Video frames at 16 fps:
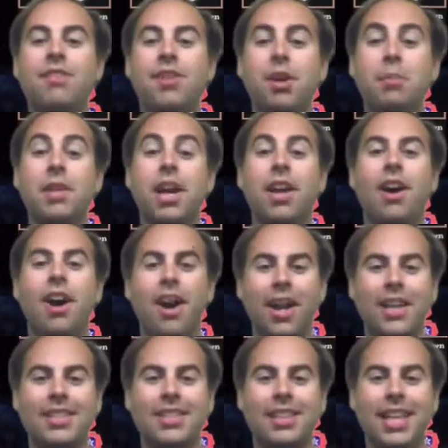Filmed on
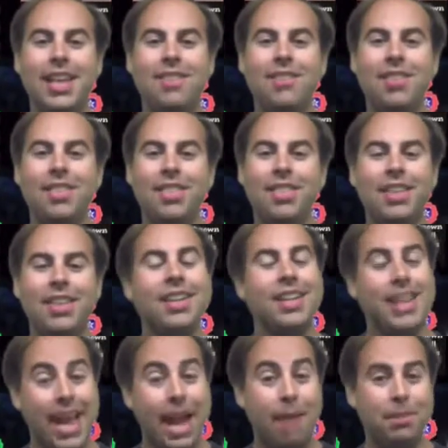August 11th,
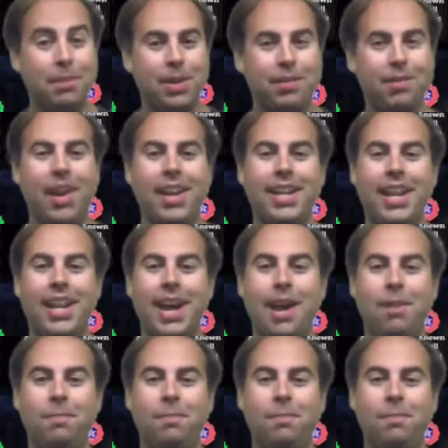happening right now.